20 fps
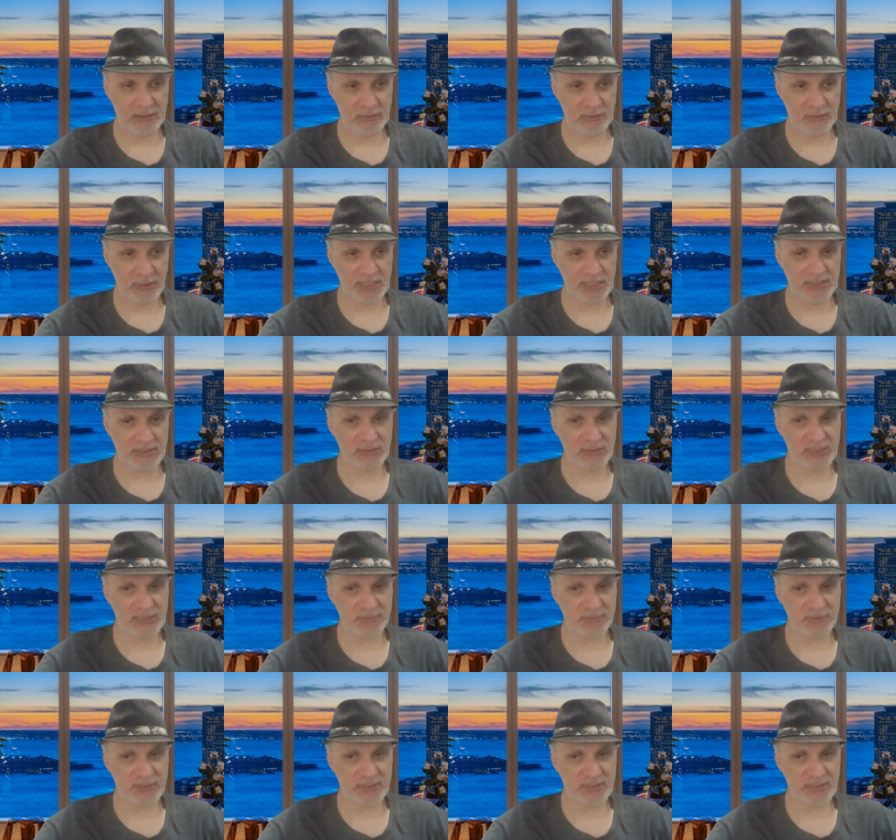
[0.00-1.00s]
right? So
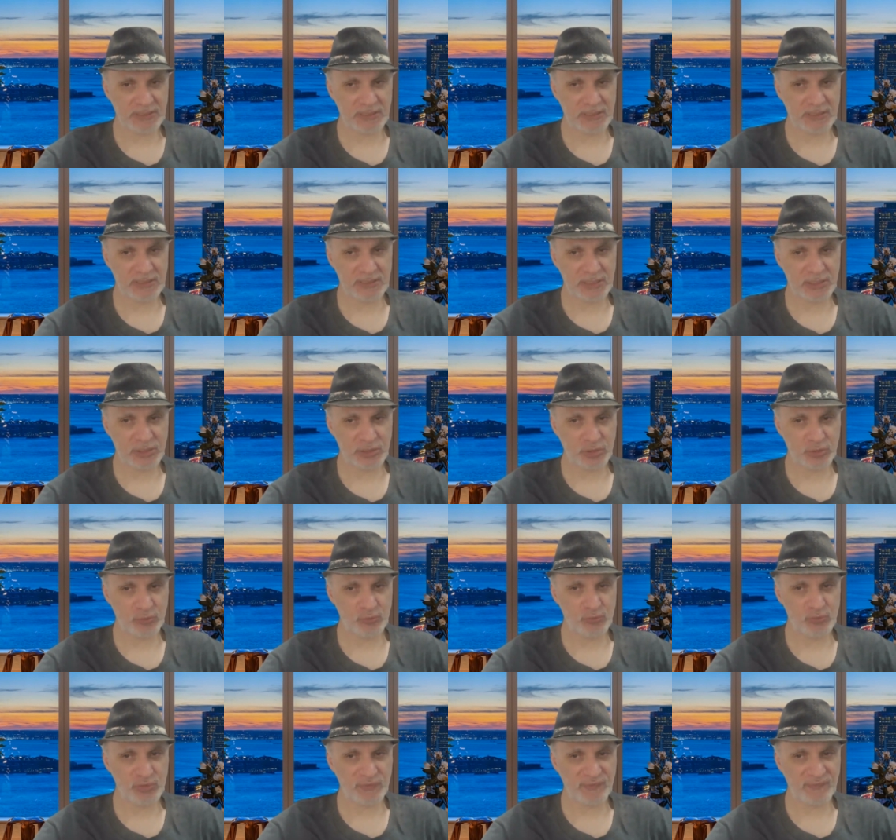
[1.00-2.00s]
this person is a
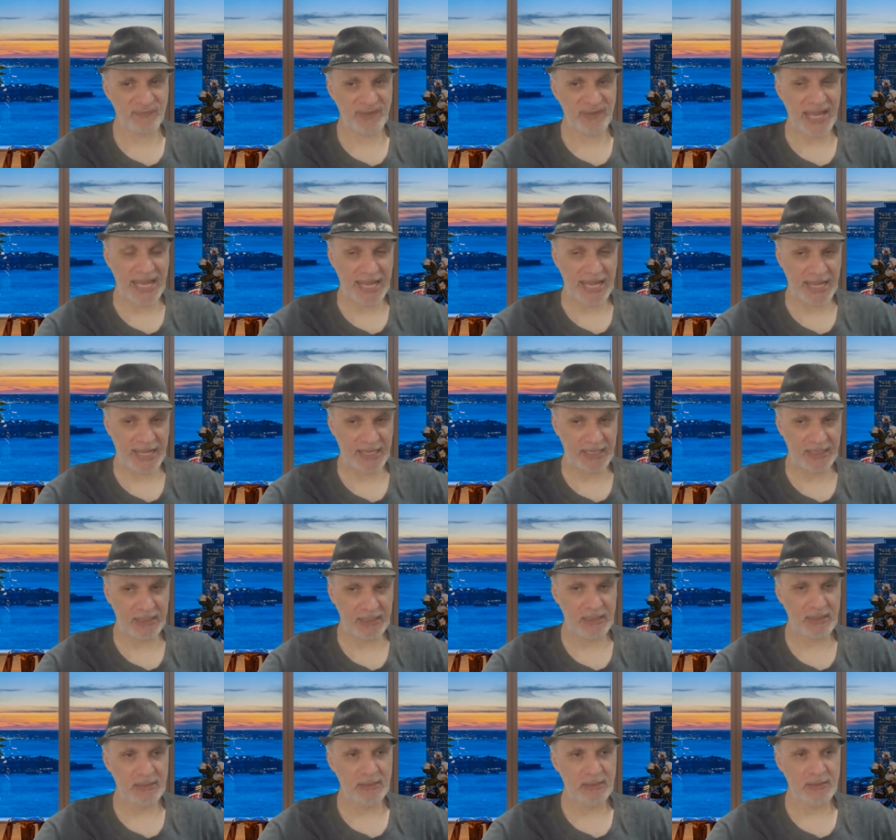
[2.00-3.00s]
huge
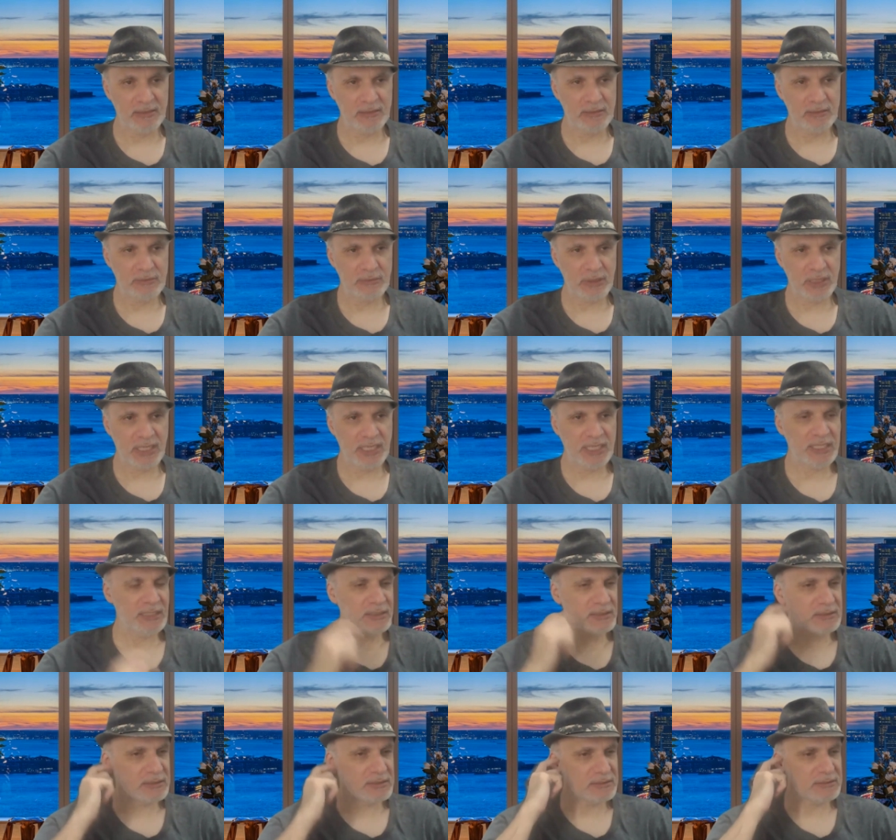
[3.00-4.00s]
fan,
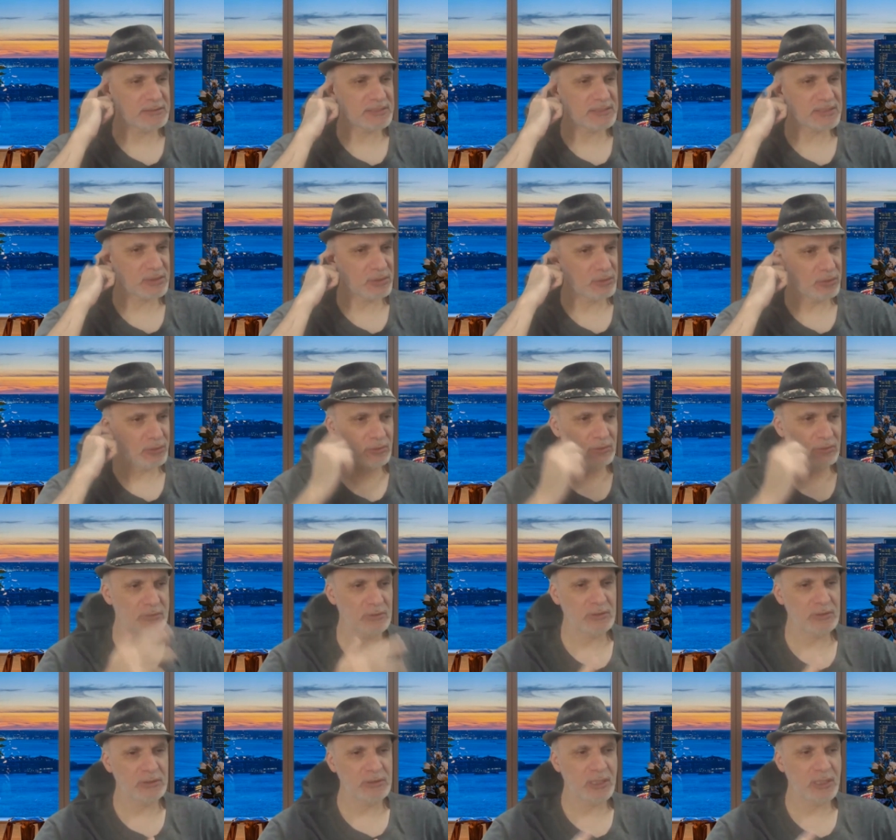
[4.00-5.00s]
right?
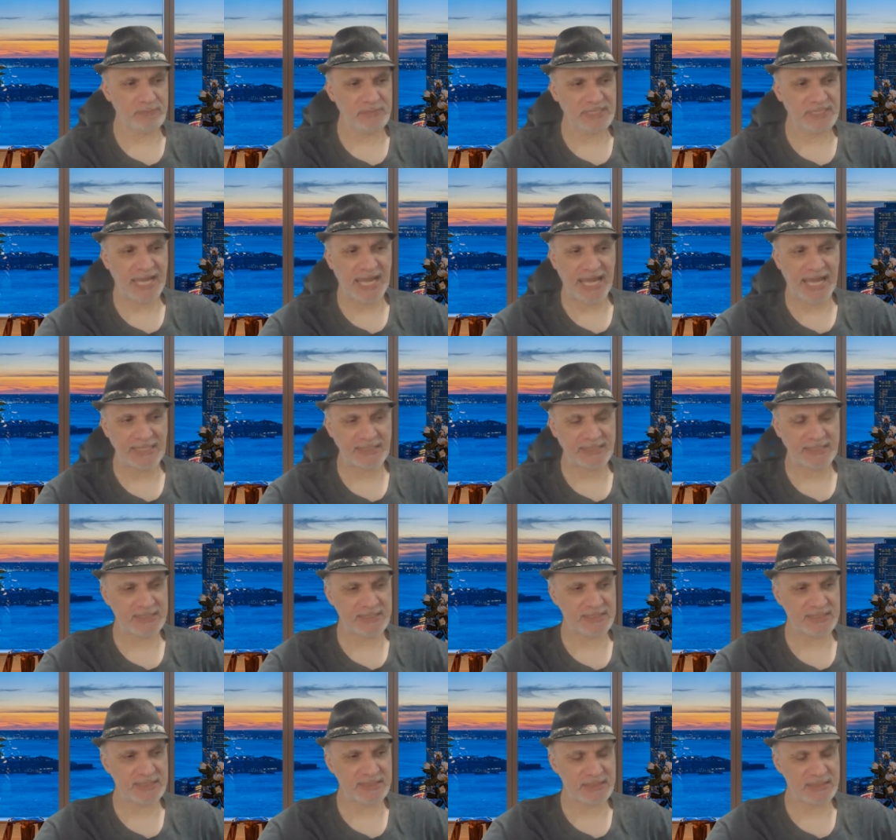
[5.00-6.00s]
So
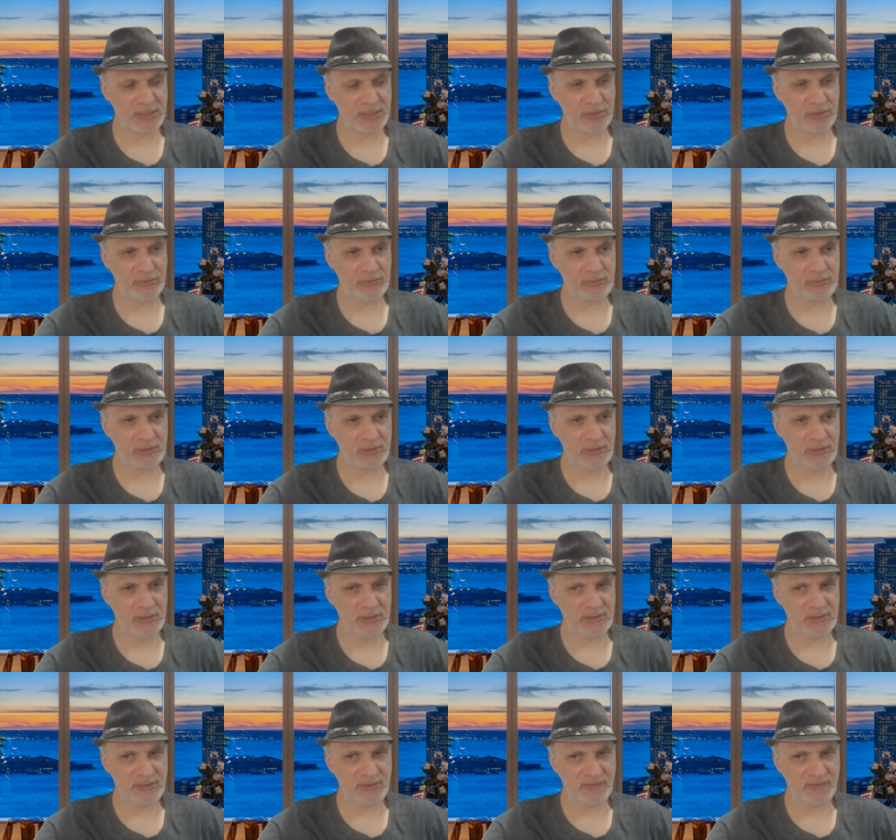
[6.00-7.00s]
that's, you know,
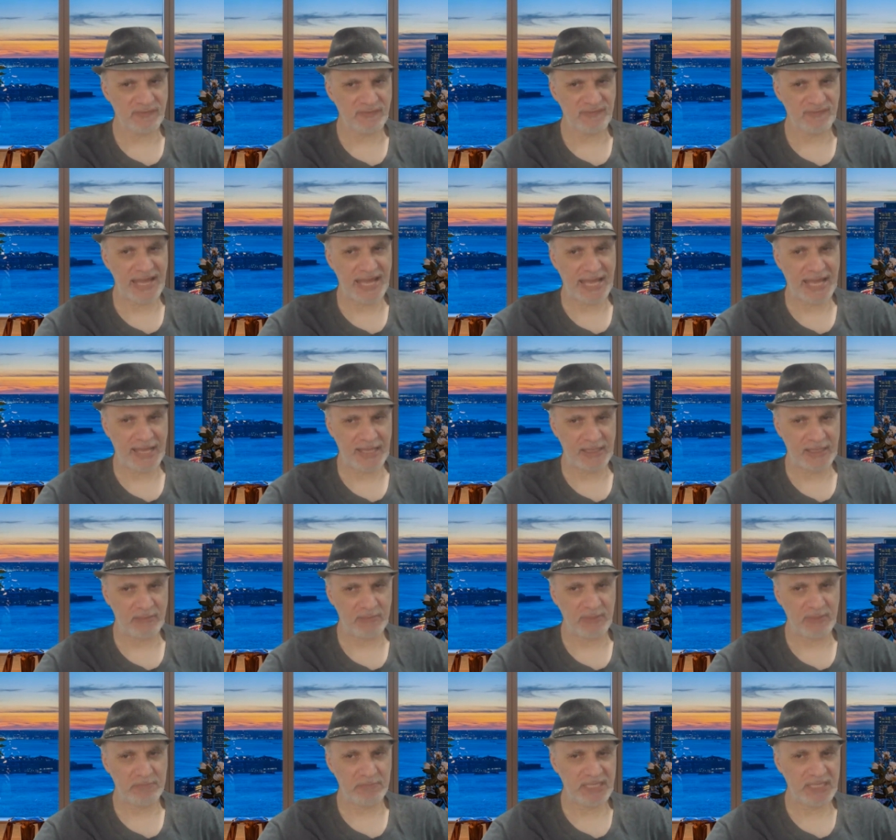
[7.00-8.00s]
so fan,
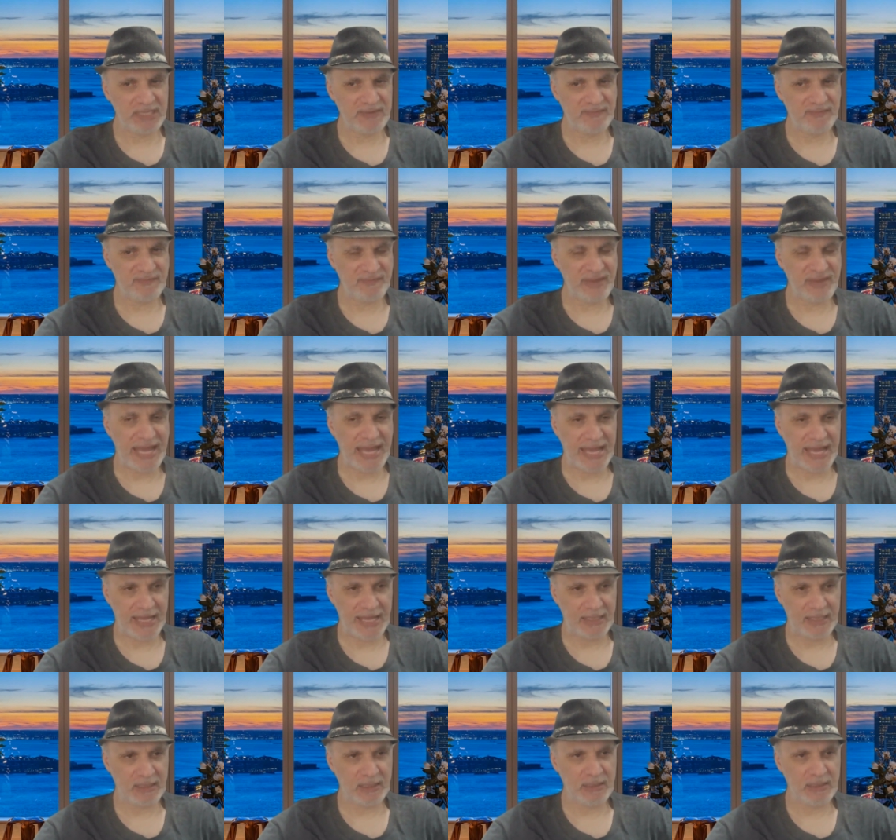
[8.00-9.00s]
I'm a big
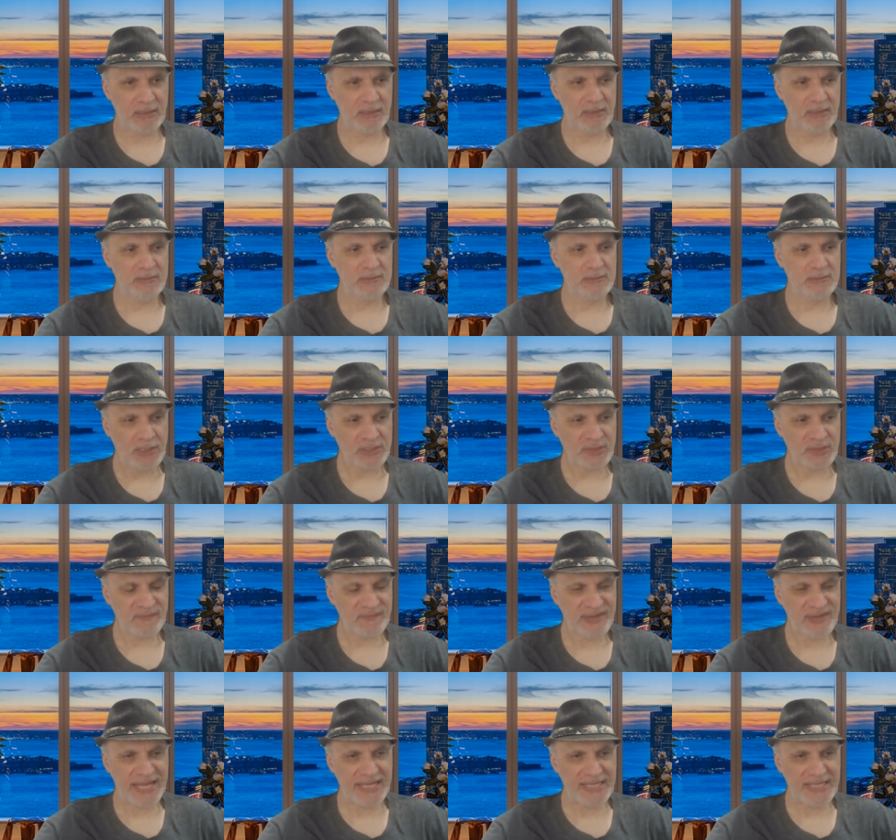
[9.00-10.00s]
fan. So
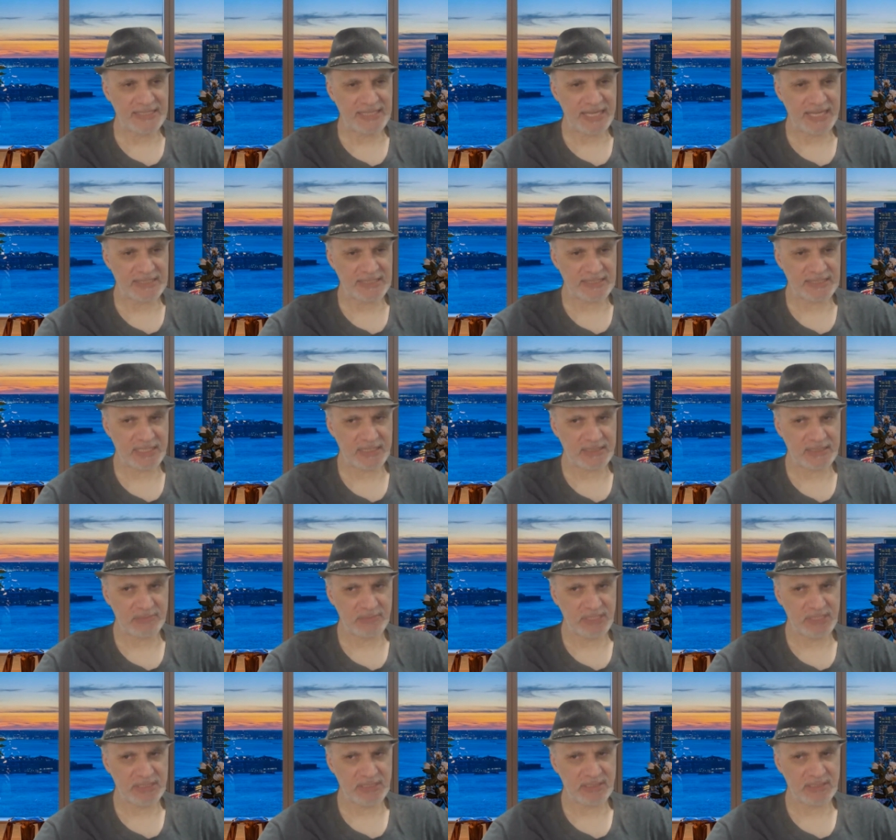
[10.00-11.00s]
fan in that sense
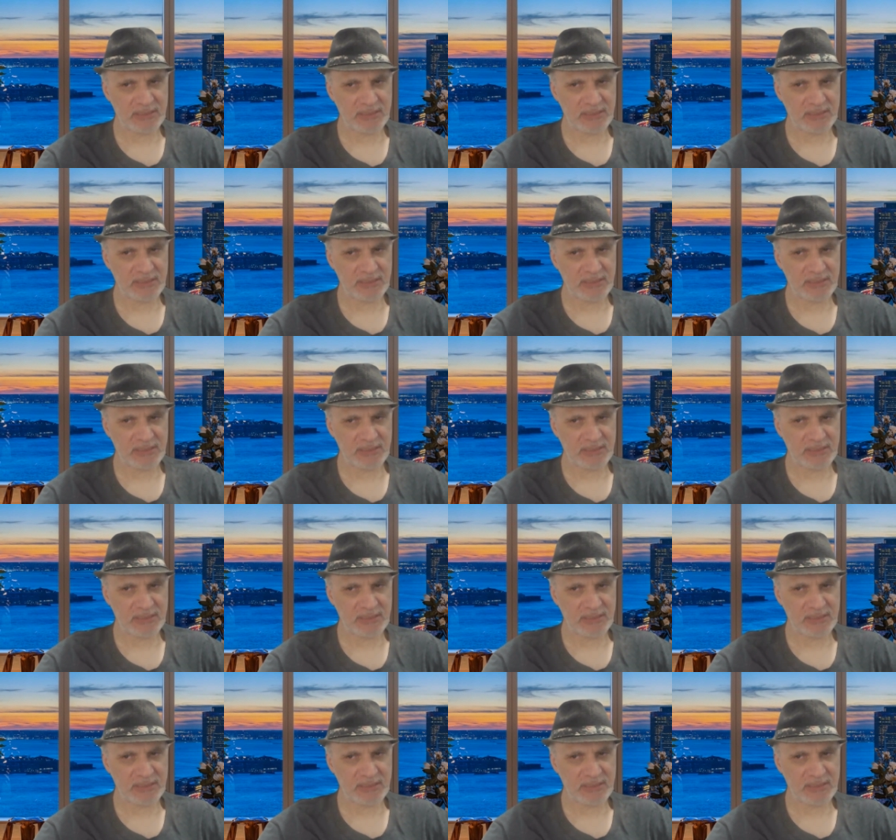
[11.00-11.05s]
means a